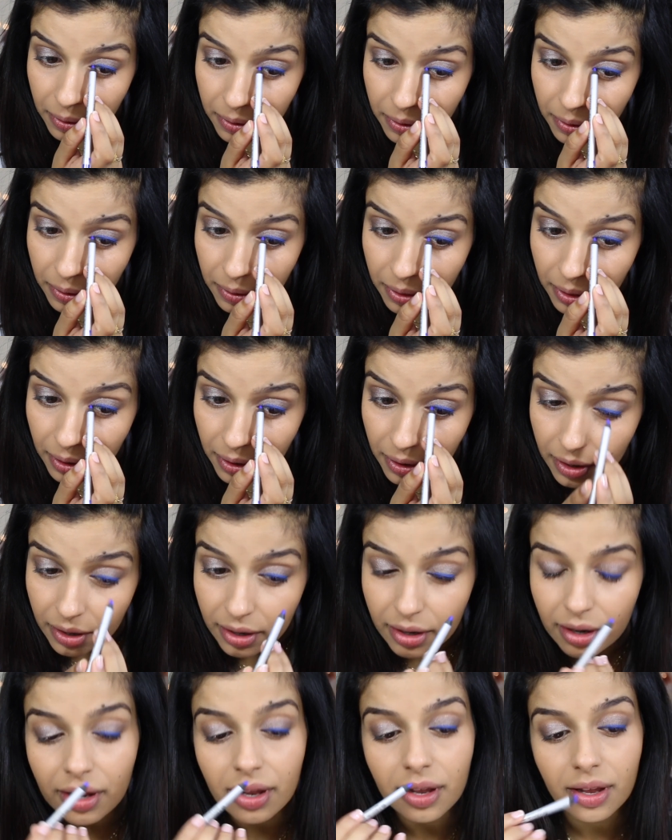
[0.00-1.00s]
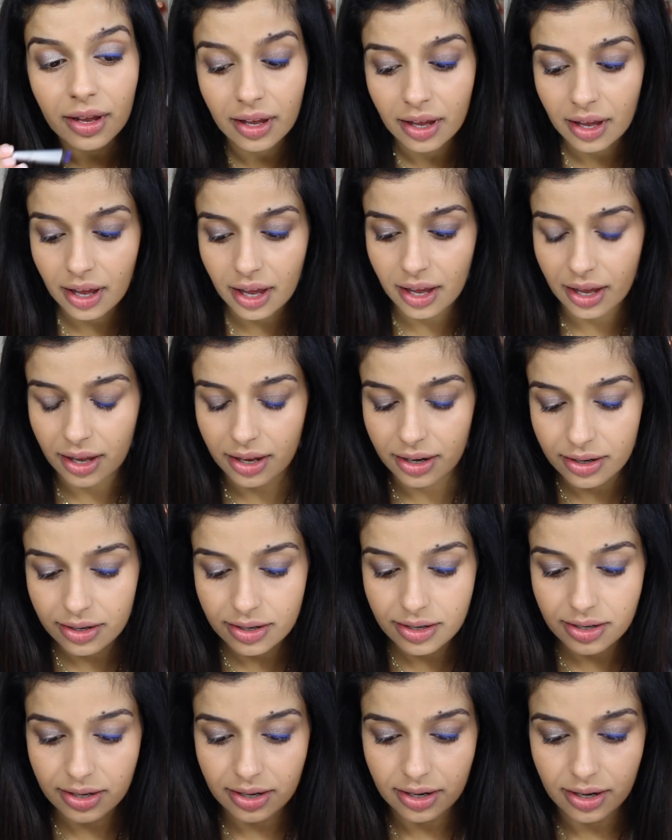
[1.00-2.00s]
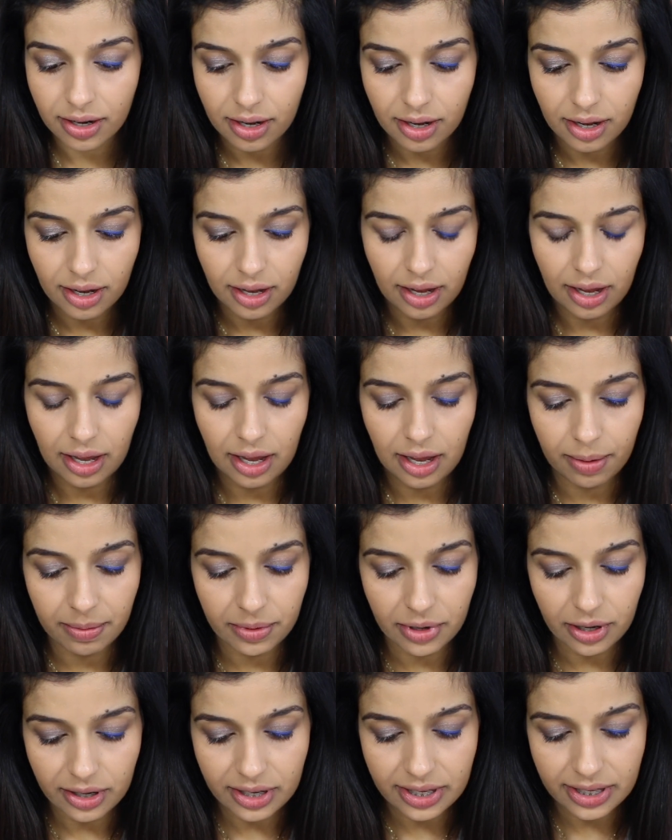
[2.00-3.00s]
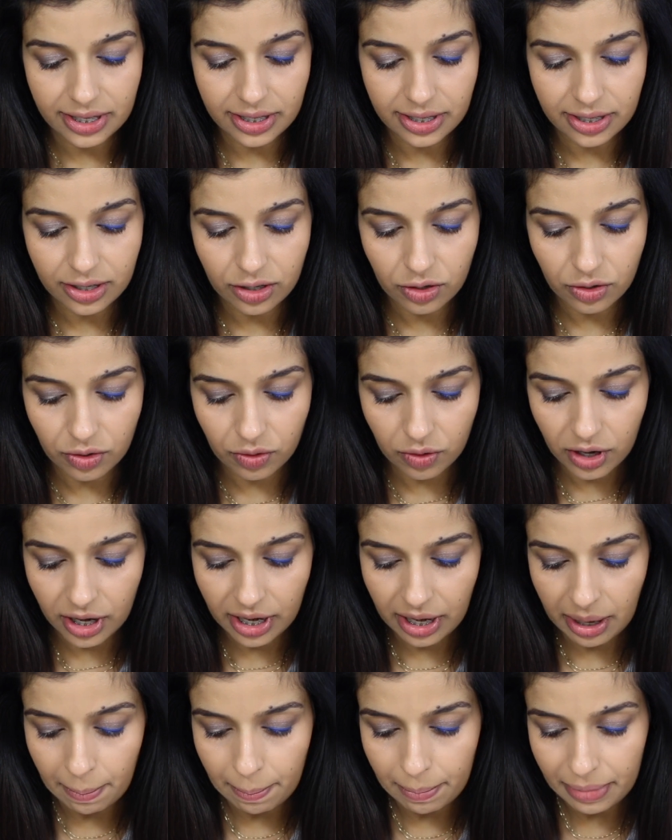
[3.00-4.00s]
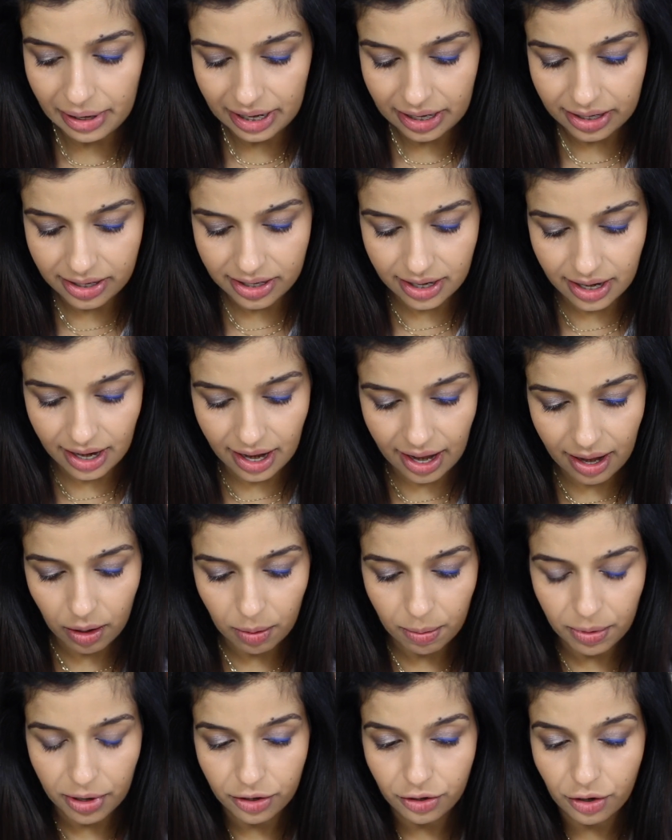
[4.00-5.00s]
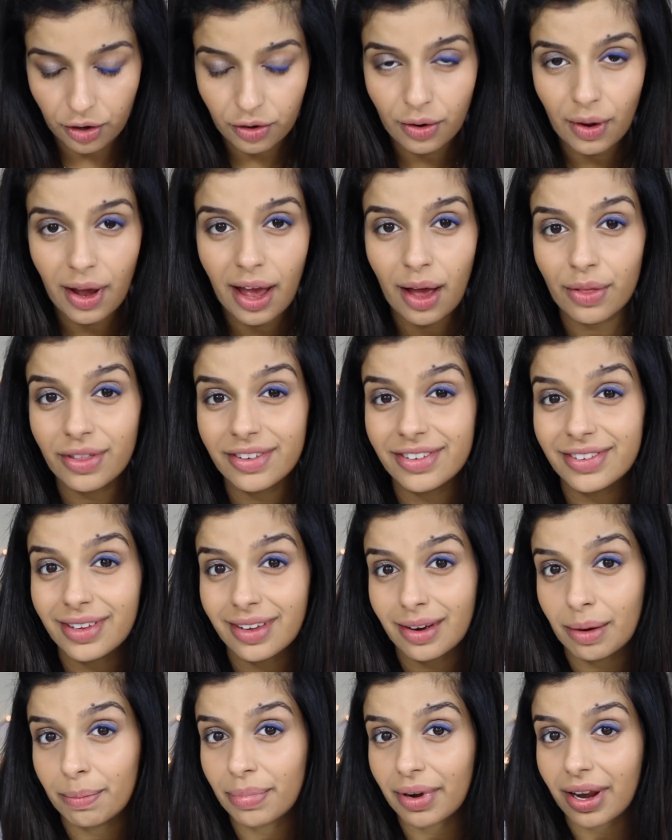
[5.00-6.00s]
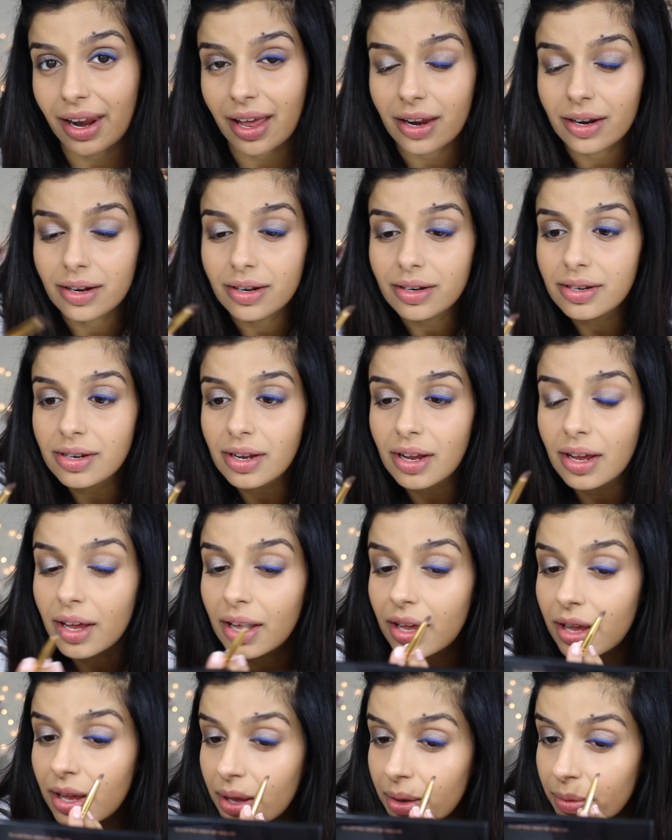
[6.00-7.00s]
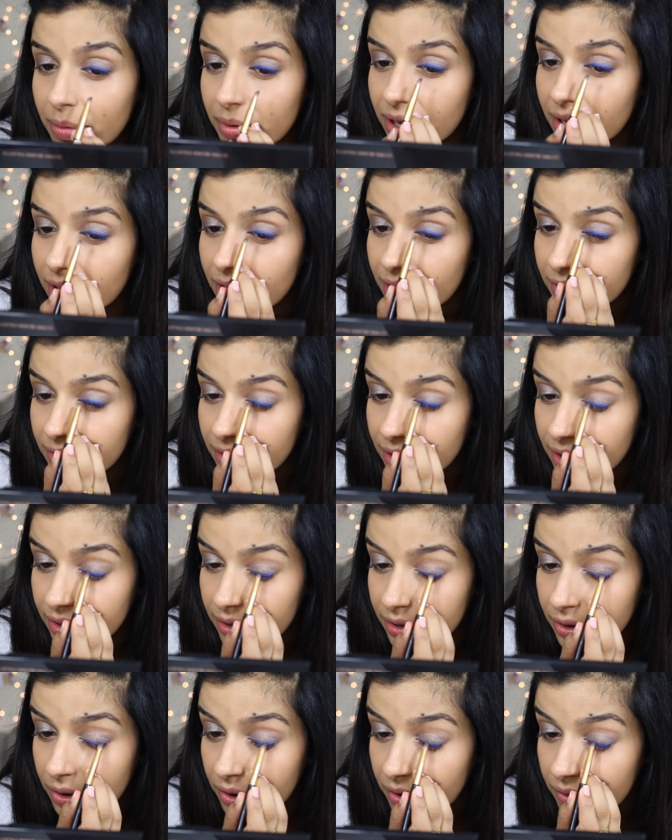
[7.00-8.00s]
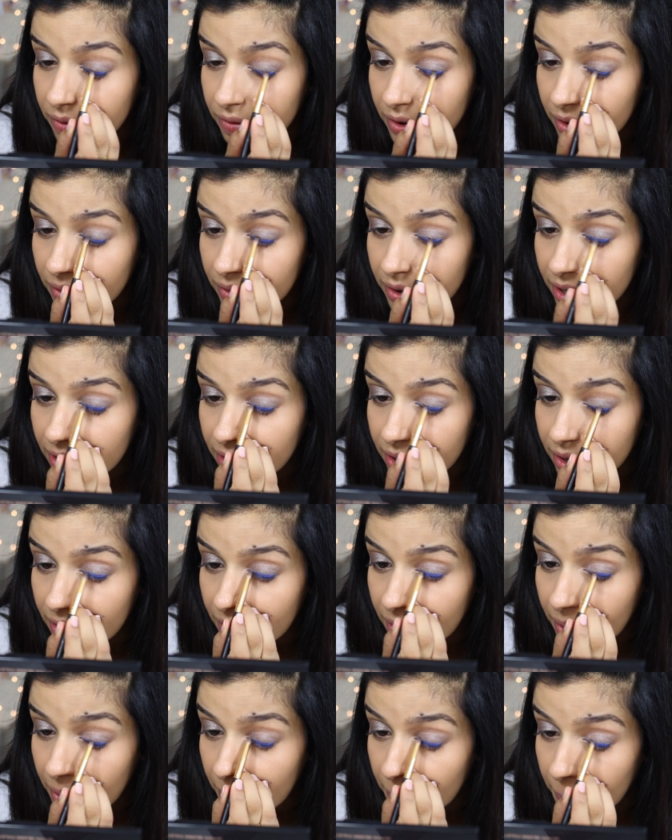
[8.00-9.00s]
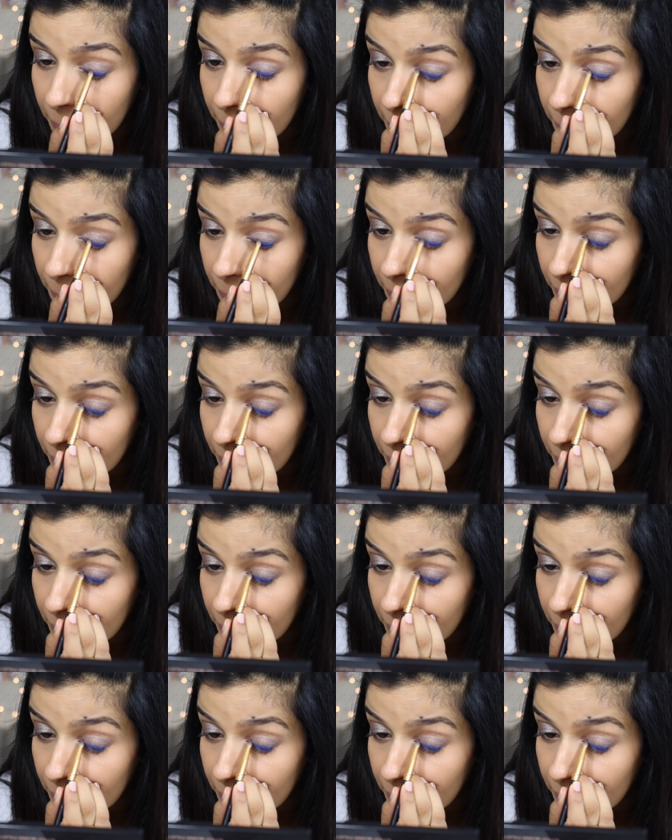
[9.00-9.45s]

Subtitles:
Do that, and I'm going to try and blend it out, but I don't know how this is going to blend because it's got a very oh,